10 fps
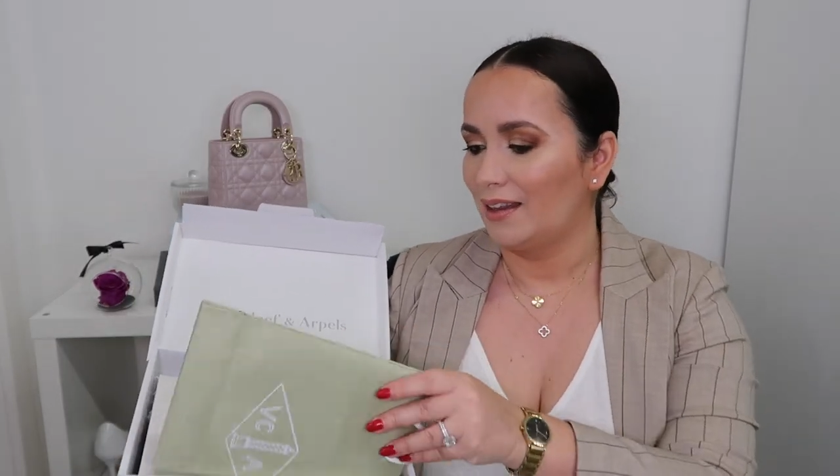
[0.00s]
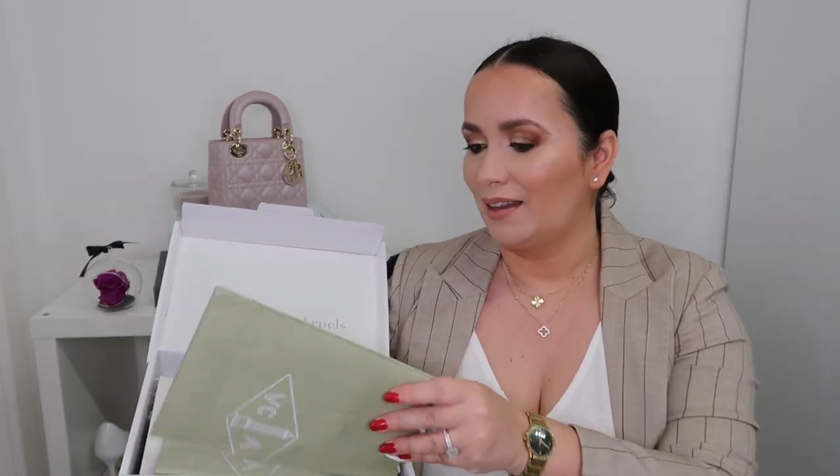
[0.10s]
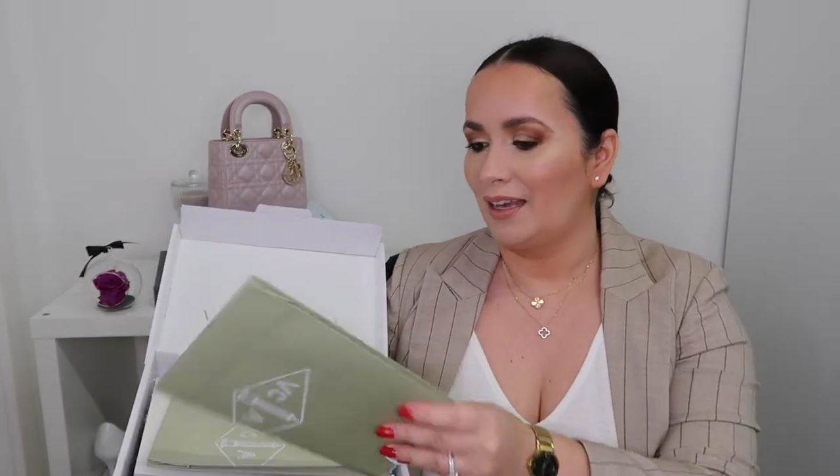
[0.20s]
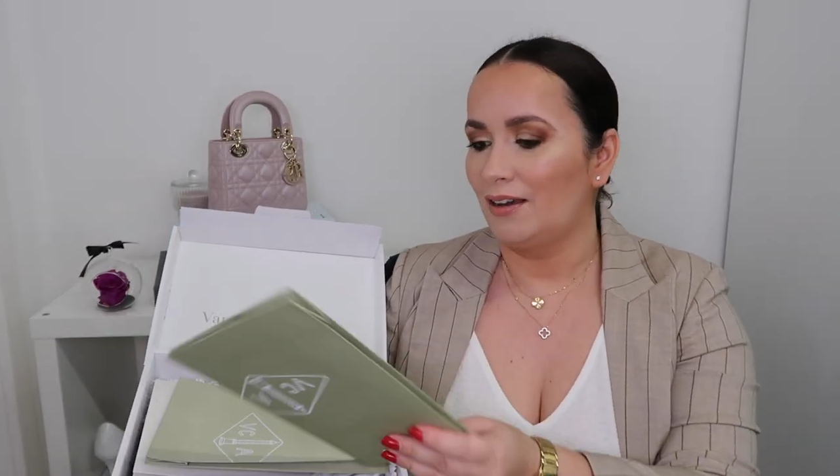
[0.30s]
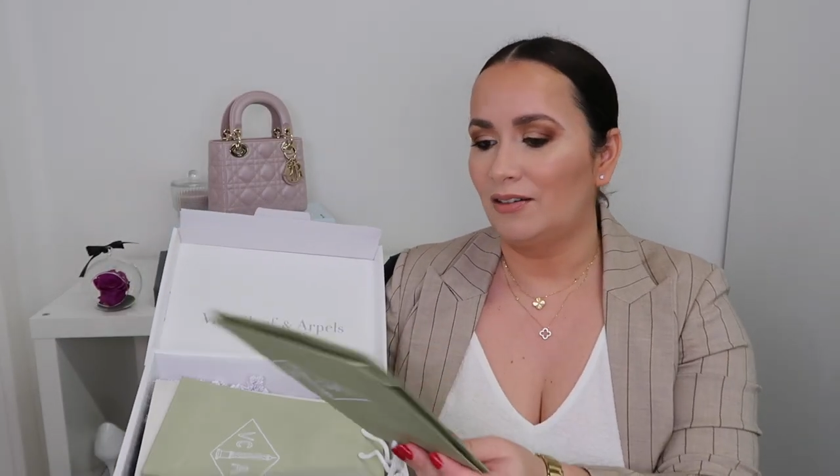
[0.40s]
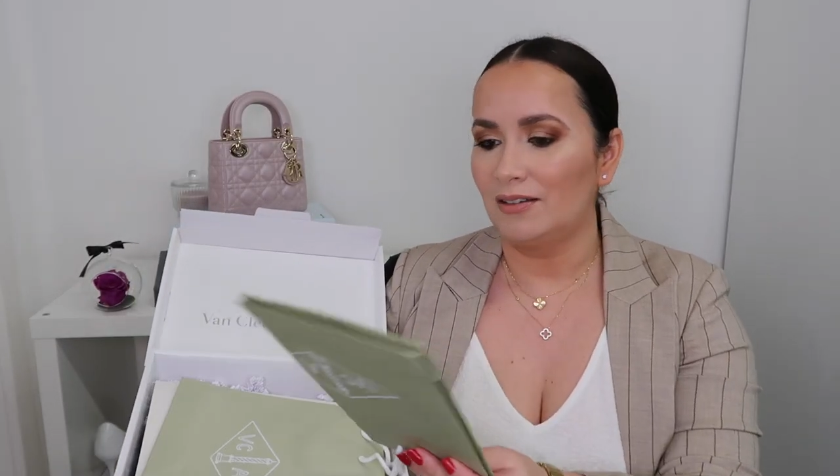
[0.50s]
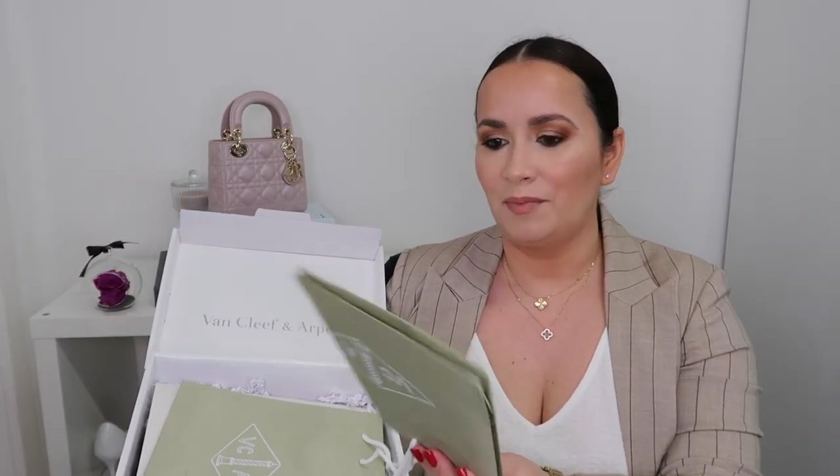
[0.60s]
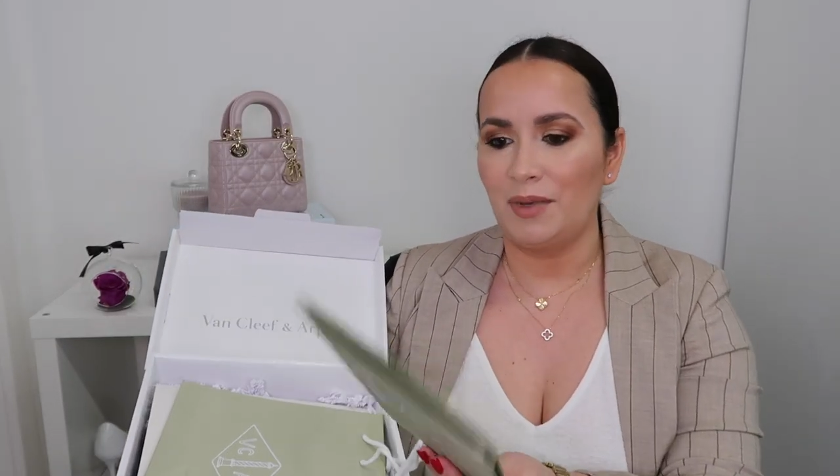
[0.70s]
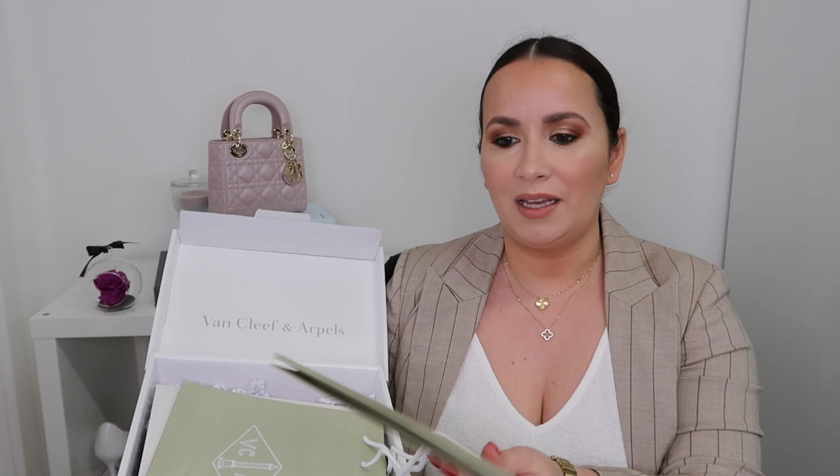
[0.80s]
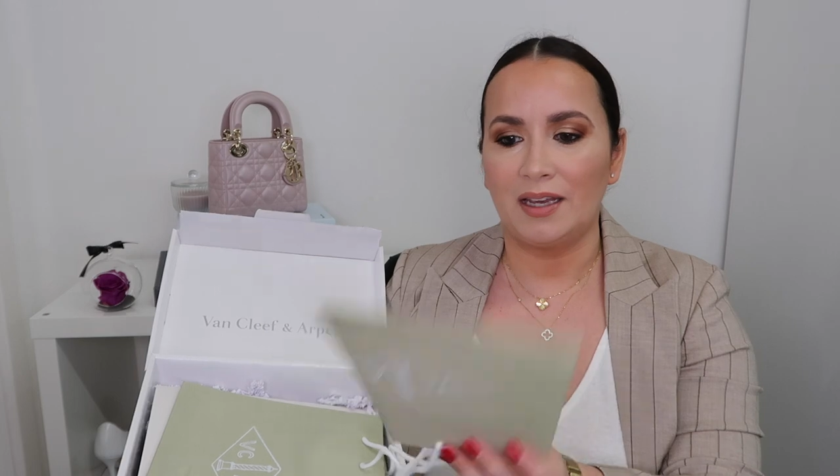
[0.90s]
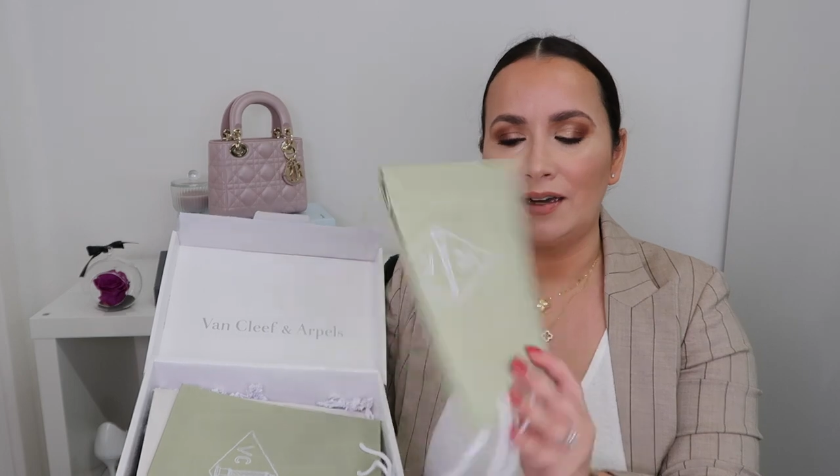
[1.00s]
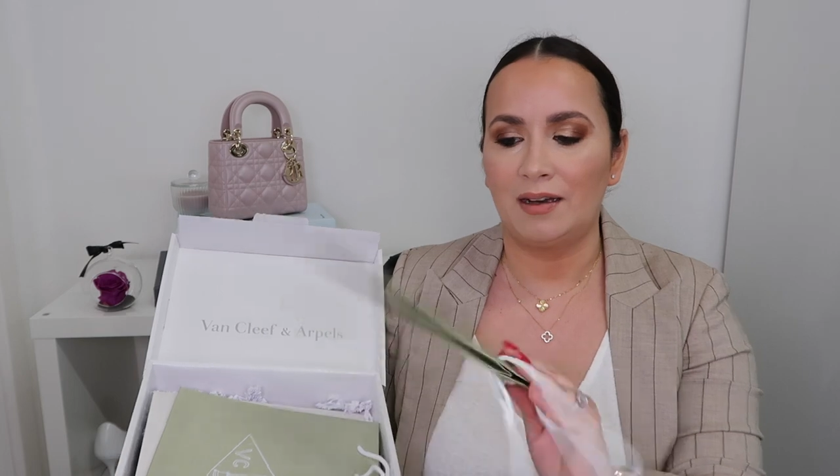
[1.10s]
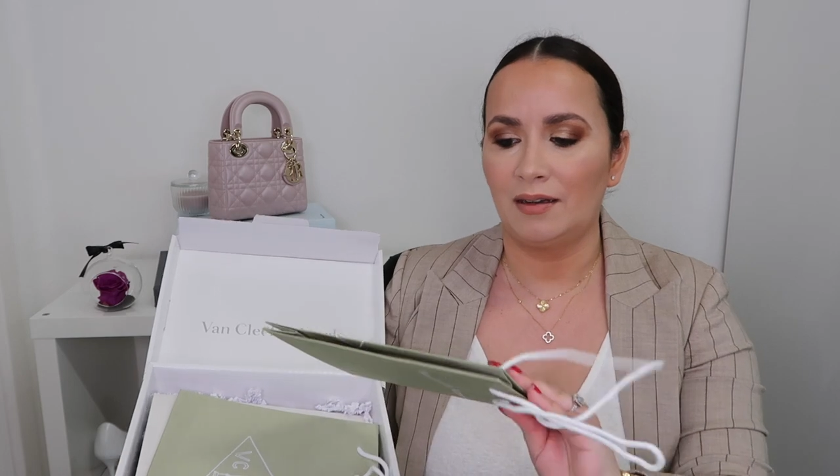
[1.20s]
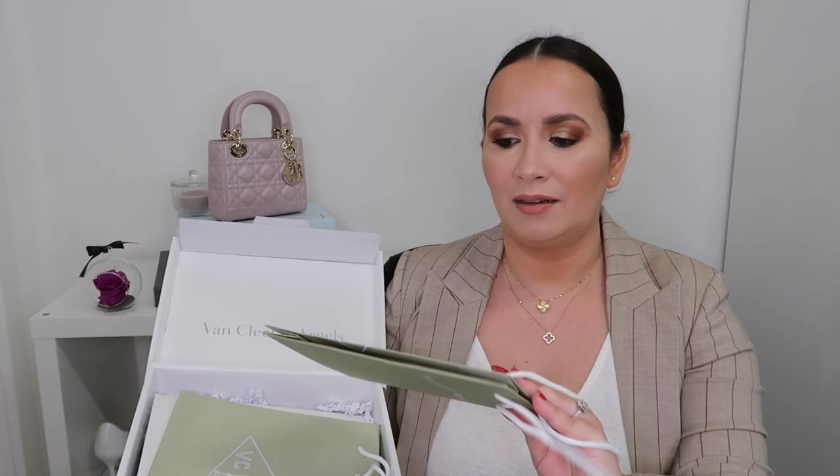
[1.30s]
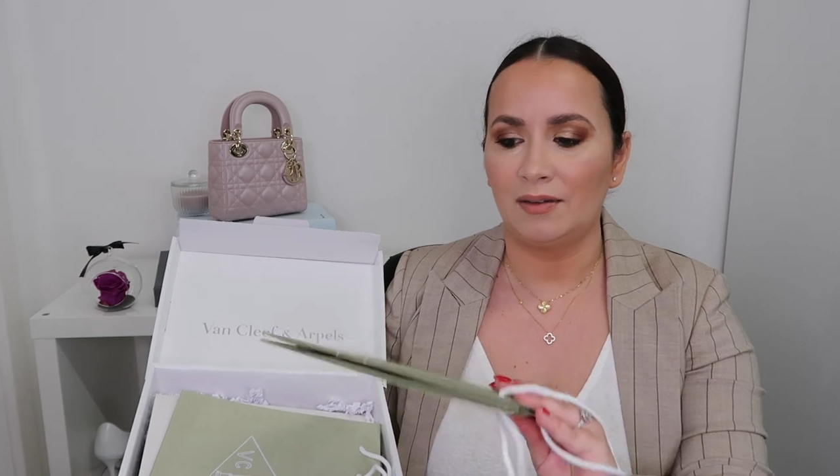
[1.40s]
they got me
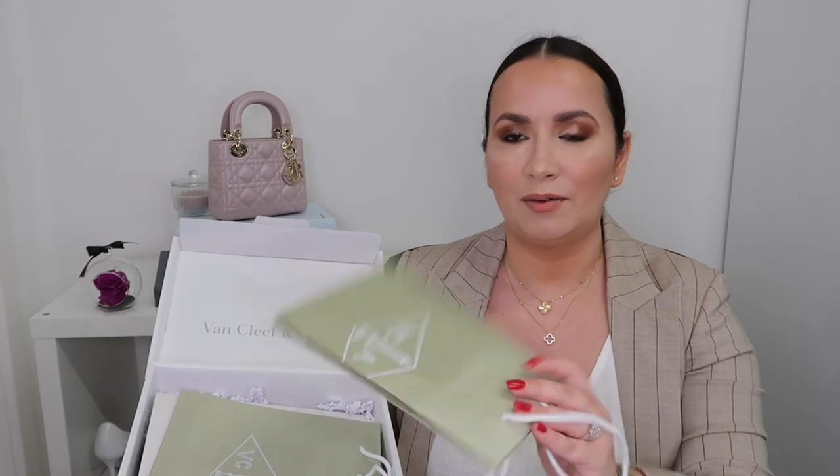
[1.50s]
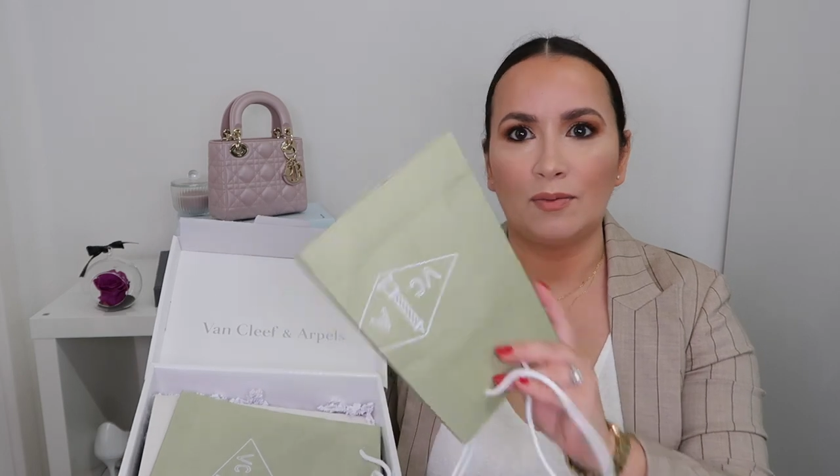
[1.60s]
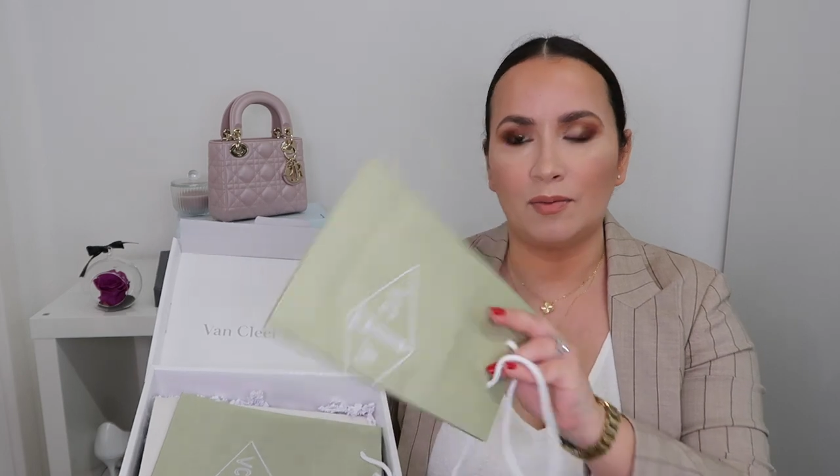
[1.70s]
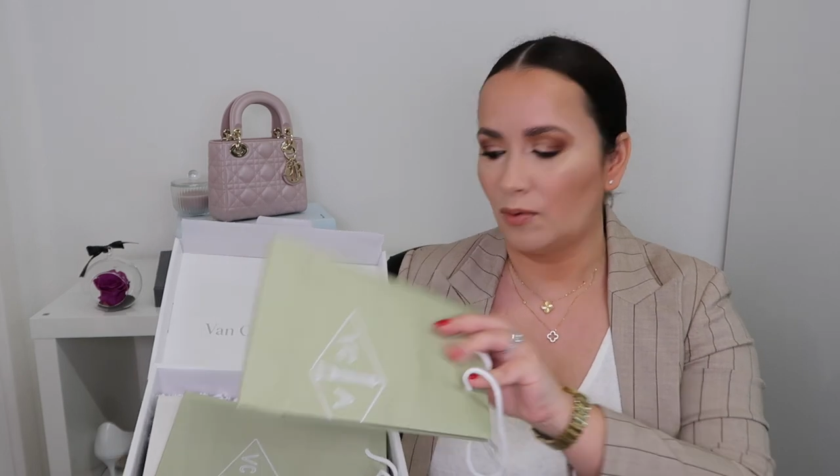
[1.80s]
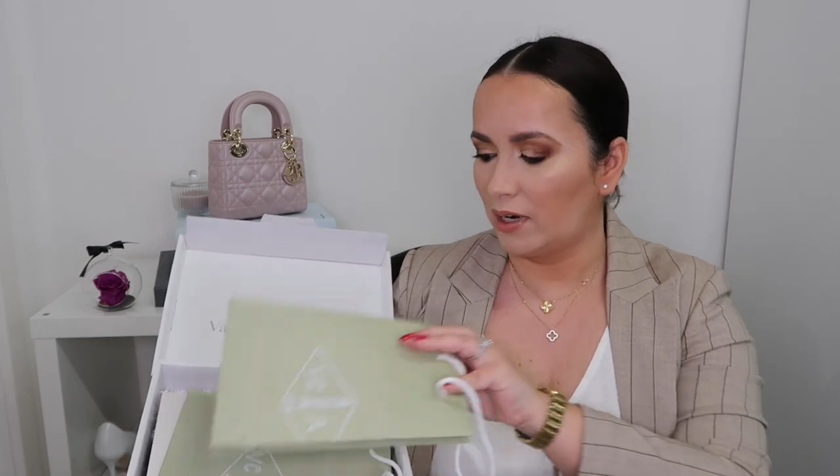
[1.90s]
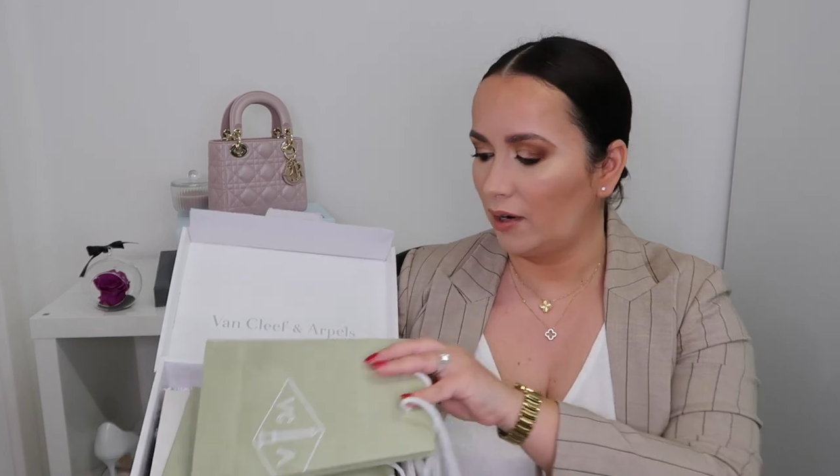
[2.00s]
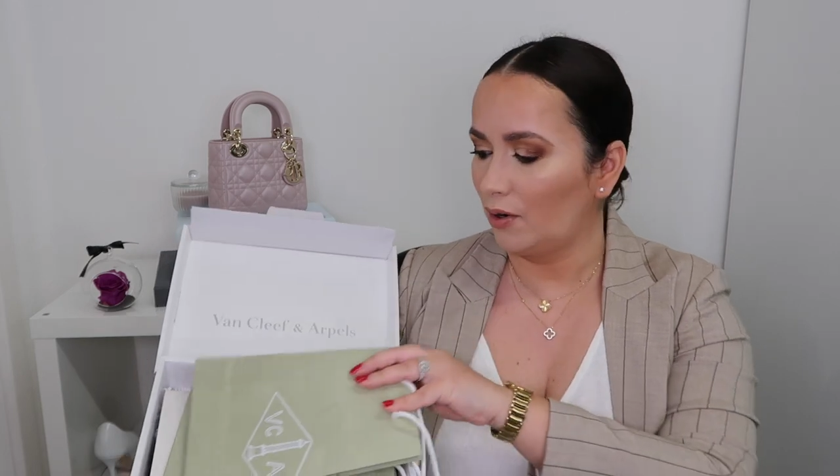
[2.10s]
one,